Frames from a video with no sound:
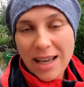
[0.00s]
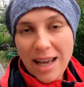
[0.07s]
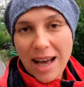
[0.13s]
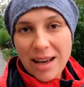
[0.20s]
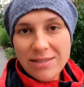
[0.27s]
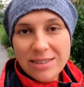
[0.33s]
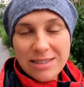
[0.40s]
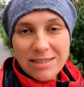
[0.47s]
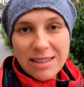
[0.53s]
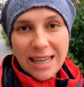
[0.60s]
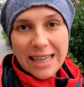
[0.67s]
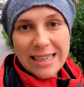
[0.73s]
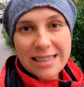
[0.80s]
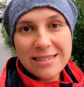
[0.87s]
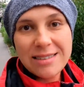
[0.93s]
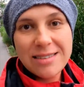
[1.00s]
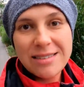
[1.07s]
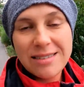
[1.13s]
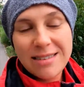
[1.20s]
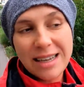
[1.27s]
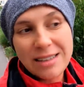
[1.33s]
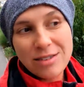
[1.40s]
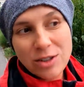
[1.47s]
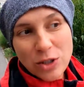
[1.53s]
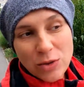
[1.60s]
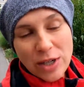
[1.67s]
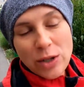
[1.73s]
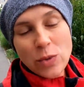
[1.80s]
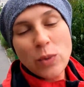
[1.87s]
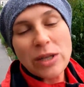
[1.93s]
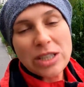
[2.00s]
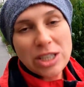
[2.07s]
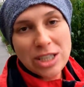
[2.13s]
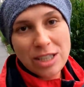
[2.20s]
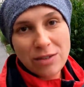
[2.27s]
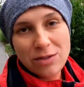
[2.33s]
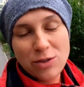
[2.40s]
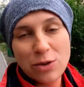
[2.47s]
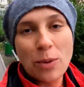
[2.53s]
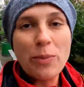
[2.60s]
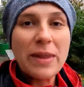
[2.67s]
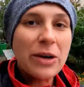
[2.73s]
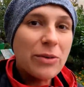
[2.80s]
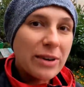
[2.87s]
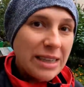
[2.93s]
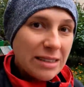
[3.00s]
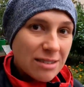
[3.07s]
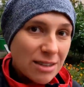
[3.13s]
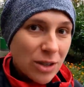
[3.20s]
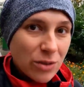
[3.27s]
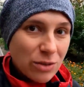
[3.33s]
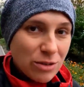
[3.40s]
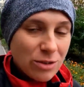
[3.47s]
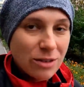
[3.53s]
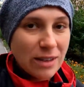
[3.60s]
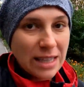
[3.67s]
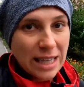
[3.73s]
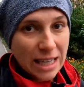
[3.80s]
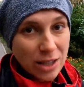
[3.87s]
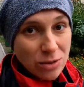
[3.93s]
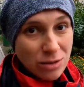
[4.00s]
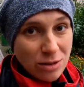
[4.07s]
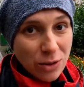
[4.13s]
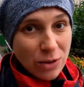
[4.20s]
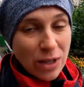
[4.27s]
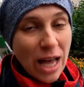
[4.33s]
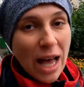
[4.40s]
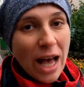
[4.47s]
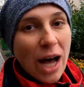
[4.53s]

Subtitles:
have decided that Ukraine will shift from the green zone to the yellow zone